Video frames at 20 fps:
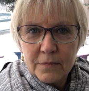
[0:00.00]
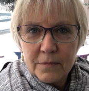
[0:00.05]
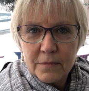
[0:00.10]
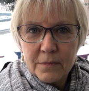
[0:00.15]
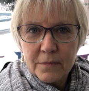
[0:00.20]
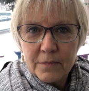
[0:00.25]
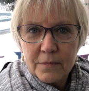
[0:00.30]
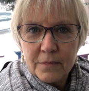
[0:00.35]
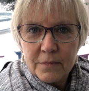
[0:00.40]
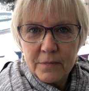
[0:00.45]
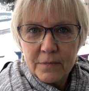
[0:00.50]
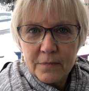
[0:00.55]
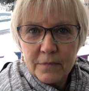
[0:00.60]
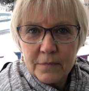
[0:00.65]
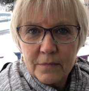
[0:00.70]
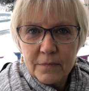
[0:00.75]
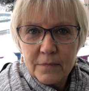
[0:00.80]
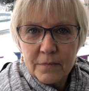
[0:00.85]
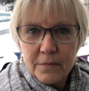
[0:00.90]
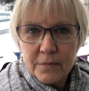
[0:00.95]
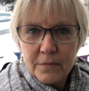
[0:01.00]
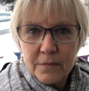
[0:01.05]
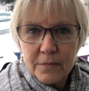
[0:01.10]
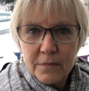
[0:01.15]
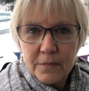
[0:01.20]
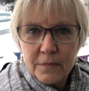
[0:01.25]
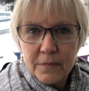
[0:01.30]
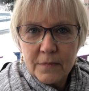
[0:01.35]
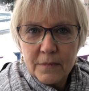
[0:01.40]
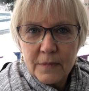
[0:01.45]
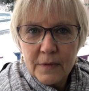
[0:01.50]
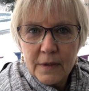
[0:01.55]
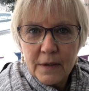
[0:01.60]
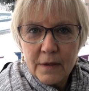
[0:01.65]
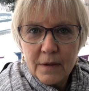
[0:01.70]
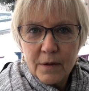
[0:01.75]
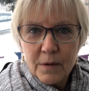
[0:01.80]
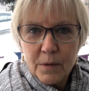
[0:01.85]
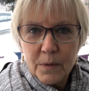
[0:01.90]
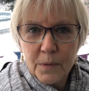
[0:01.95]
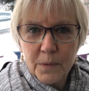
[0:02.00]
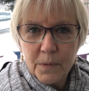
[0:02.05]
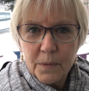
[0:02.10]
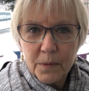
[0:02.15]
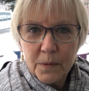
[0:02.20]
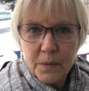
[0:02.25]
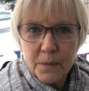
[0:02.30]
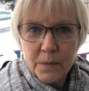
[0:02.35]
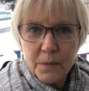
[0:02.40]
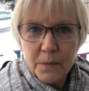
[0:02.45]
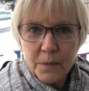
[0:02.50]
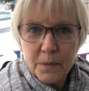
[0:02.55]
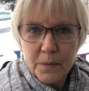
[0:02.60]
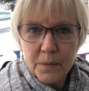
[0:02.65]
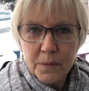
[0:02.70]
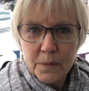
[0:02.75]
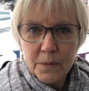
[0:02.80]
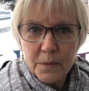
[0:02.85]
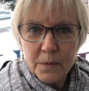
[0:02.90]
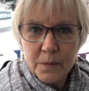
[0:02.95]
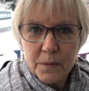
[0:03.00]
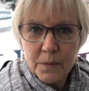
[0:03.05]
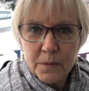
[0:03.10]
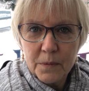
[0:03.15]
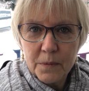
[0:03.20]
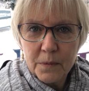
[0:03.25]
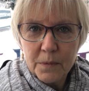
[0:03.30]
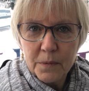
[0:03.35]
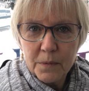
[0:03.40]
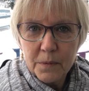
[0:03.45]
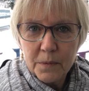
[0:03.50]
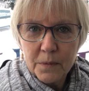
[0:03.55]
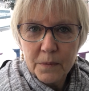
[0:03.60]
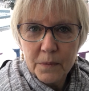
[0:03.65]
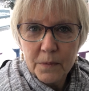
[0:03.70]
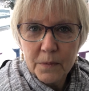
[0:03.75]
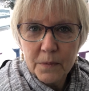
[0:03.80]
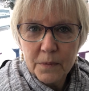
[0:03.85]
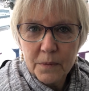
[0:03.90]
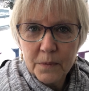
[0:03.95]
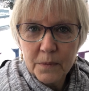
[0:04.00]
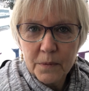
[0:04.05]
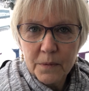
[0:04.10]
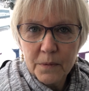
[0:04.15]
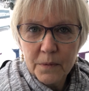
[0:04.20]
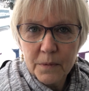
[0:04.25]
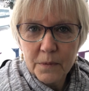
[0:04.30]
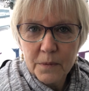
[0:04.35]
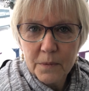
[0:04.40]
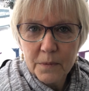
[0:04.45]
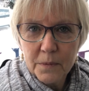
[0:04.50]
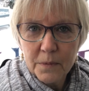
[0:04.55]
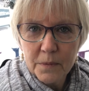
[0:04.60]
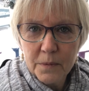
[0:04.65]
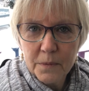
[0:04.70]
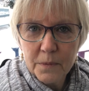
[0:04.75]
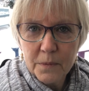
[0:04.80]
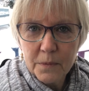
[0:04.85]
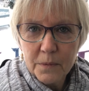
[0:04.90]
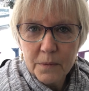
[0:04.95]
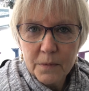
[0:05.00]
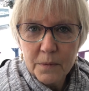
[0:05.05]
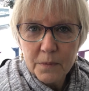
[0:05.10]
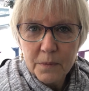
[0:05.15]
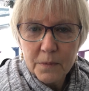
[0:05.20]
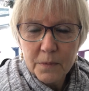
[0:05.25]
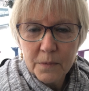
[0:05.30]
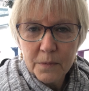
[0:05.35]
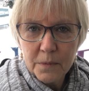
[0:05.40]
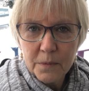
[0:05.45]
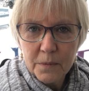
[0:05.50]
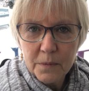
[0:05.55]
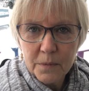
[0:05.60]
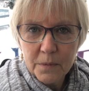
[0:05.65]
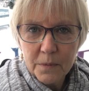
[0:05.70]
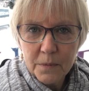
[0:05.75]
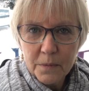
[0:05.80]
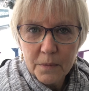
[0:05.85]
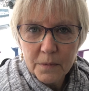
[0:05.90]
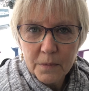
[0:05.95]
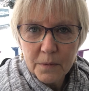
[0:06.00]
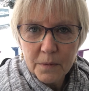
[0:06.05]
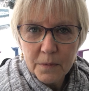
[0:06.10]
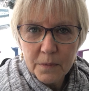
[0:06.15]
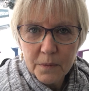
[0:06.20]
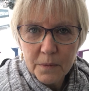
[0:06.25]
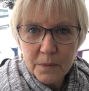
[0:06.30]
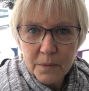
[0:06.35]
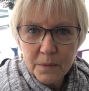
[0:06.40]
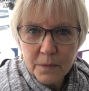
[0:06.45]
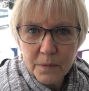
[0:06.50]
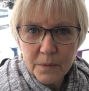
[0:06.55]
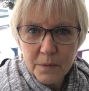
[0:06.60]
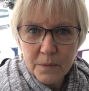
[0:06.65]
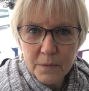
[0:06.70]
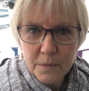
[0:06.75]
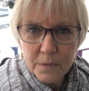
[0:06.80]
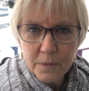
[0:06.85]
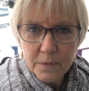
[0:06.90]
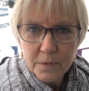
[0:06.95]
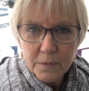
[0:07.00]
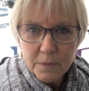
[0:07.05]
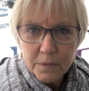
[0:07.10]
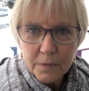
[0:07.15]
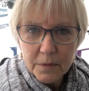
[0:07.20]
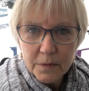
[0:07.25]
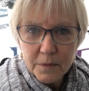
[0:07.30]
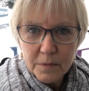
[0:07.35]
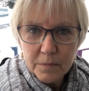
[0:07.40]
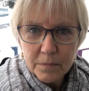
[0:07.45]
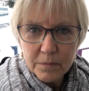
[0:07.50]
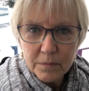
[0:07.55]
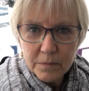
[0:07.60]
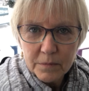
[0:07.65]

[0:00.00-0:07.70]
(silence)